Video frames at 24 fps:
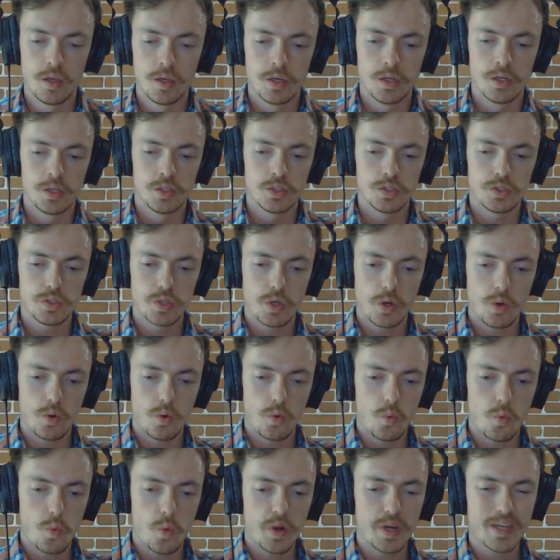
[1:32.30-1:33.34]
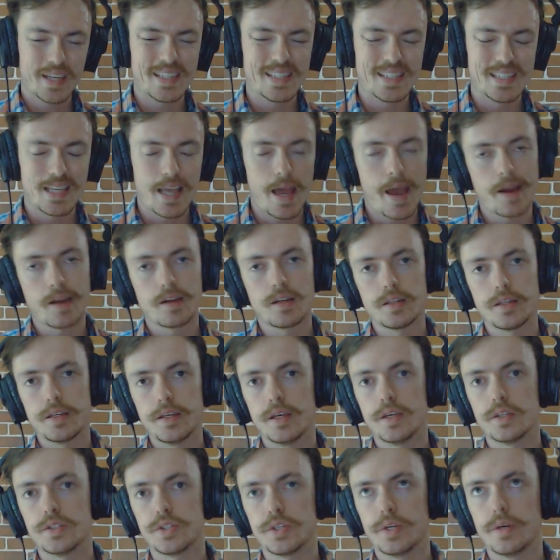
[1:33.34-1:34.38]
So what exactly
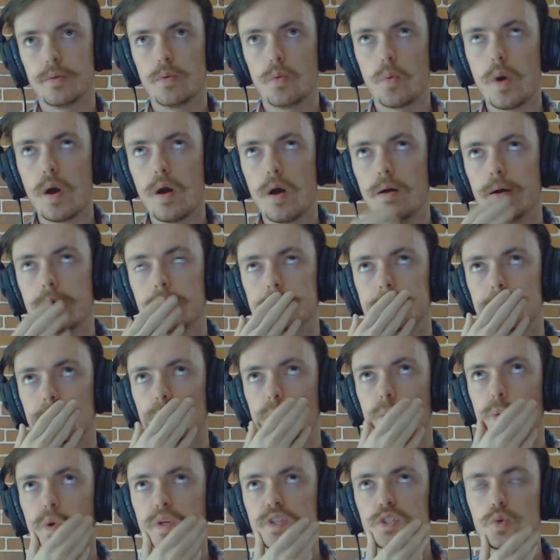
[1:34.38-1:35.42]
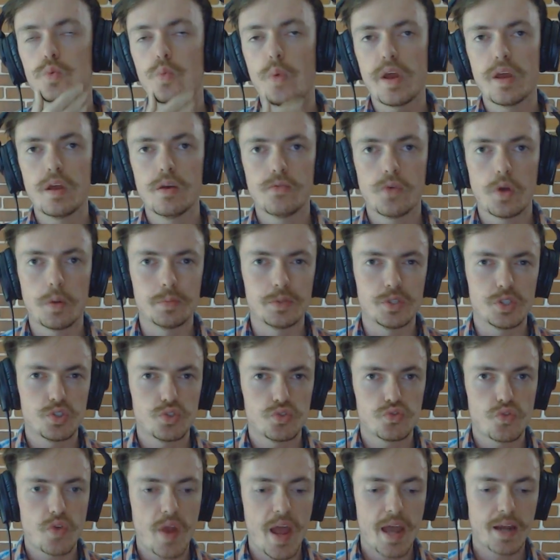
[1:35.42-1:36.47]
is it? Well, it's a it's a way of
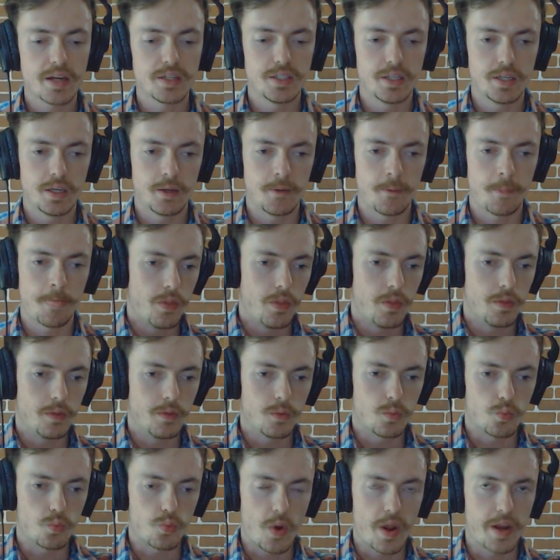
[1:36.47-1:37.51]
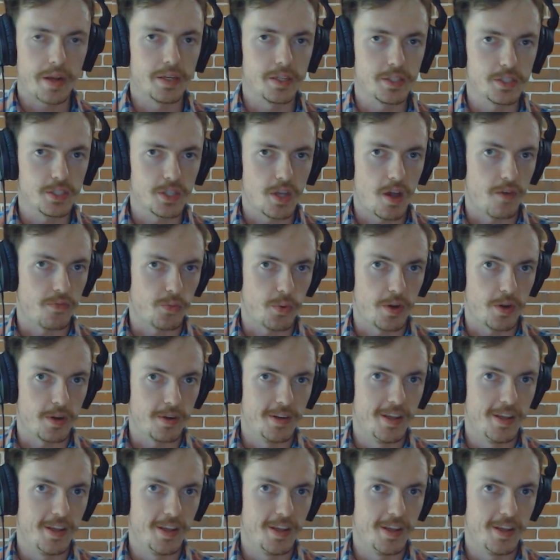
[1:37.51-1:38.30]
abstracting writing software.